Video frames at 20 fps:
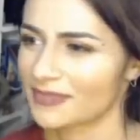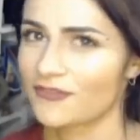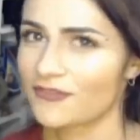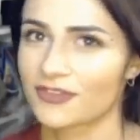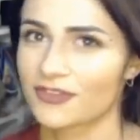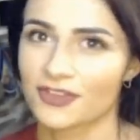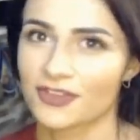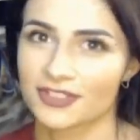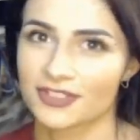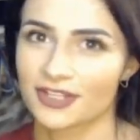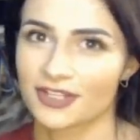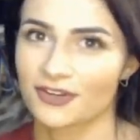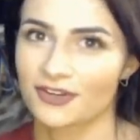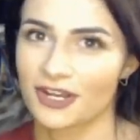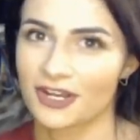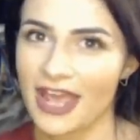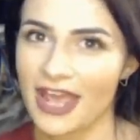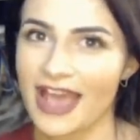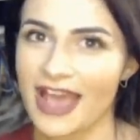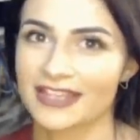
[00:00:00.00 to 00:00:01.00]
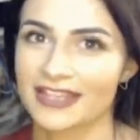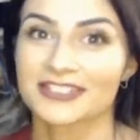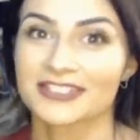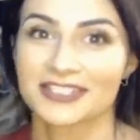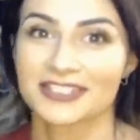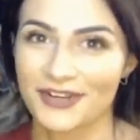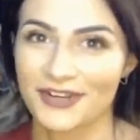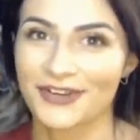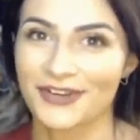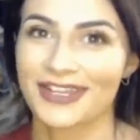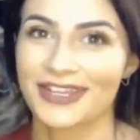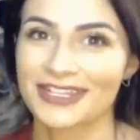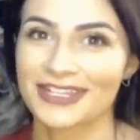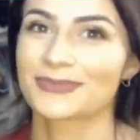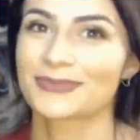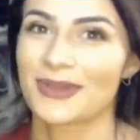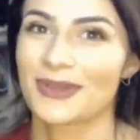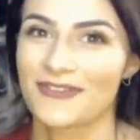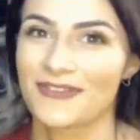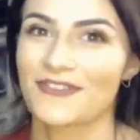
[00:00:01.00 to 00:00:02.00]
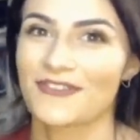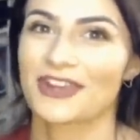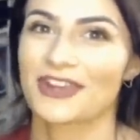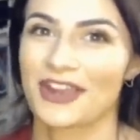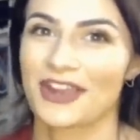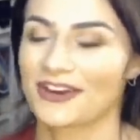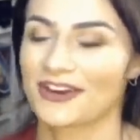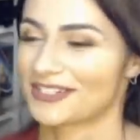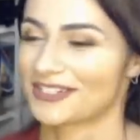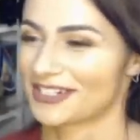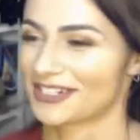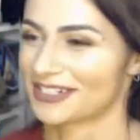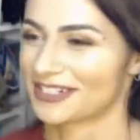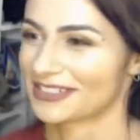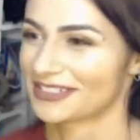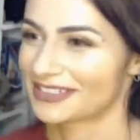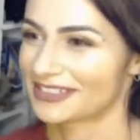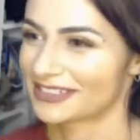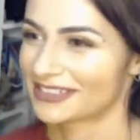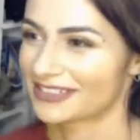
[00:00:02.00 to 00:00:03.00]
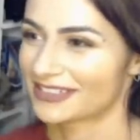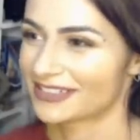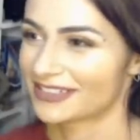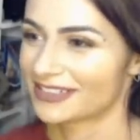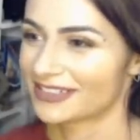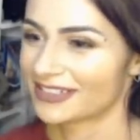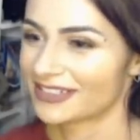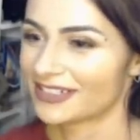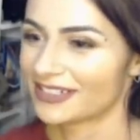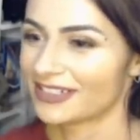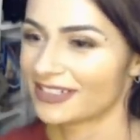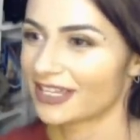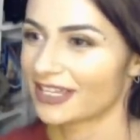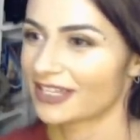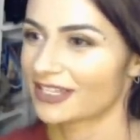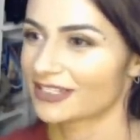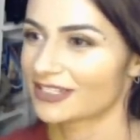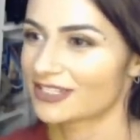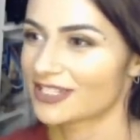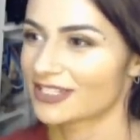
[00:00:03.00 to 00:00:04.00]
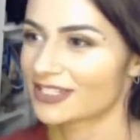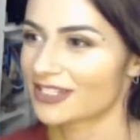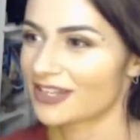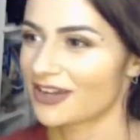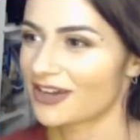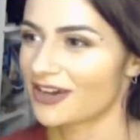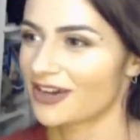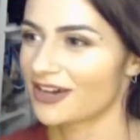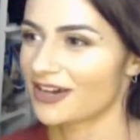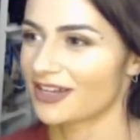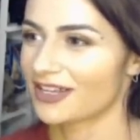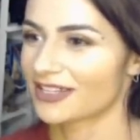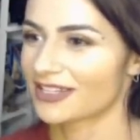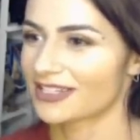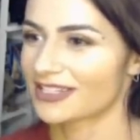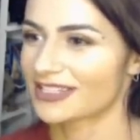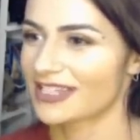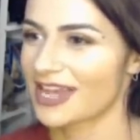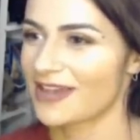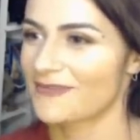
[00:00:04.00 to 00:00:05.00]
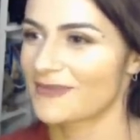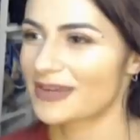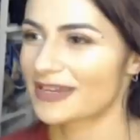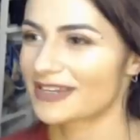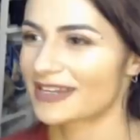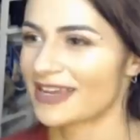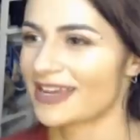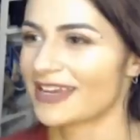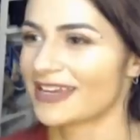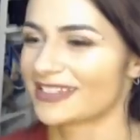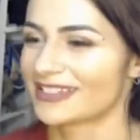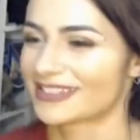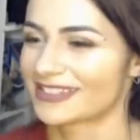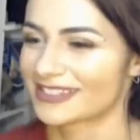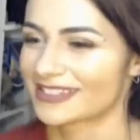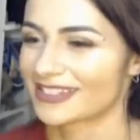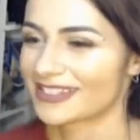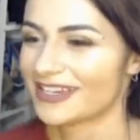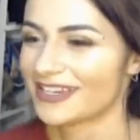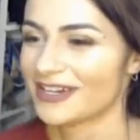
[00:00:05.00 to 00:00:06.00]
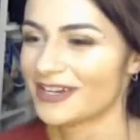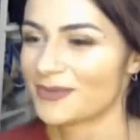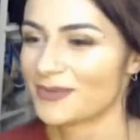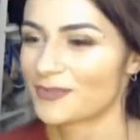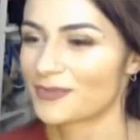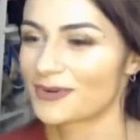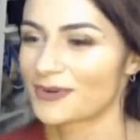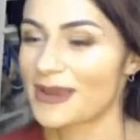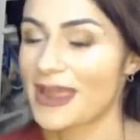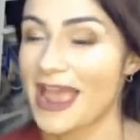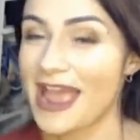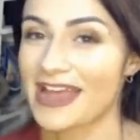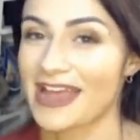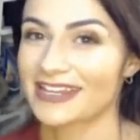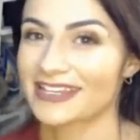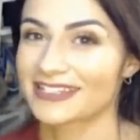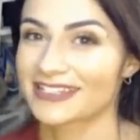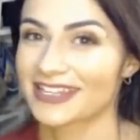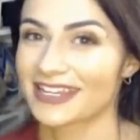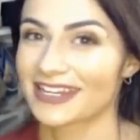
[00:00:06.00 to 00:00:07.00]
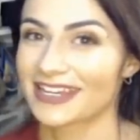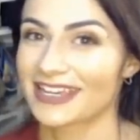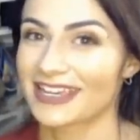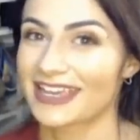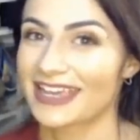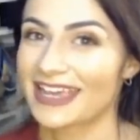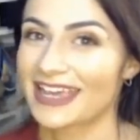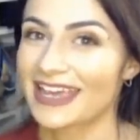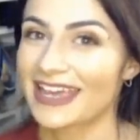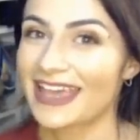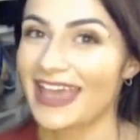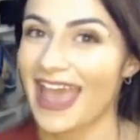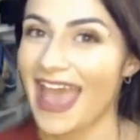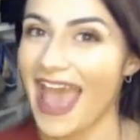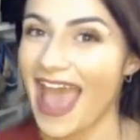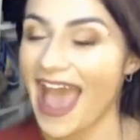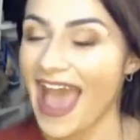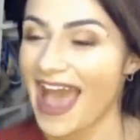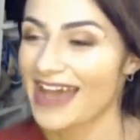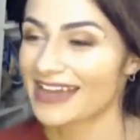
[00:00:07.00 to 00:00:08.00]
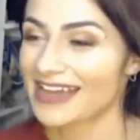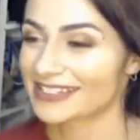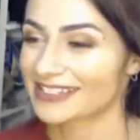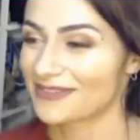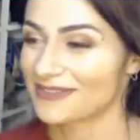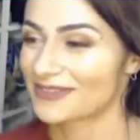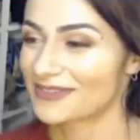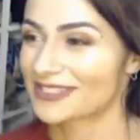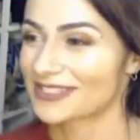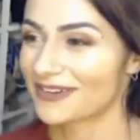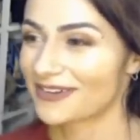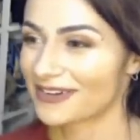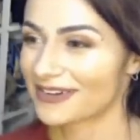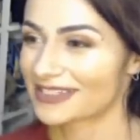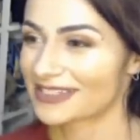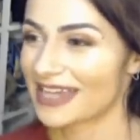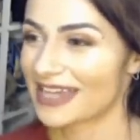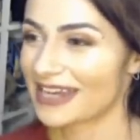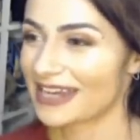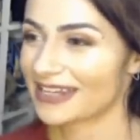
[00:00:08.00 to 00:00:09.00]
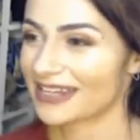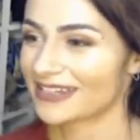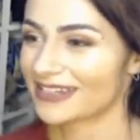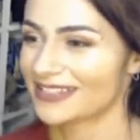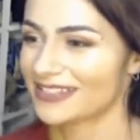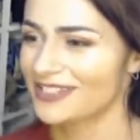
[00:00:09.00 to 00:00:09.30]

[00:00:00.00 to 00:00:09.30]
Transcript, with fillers: And for those that are gonna ask, Tyrion is my favorite character. Like just all this epicness. Brienne is gonna kick ass. I'm so excited.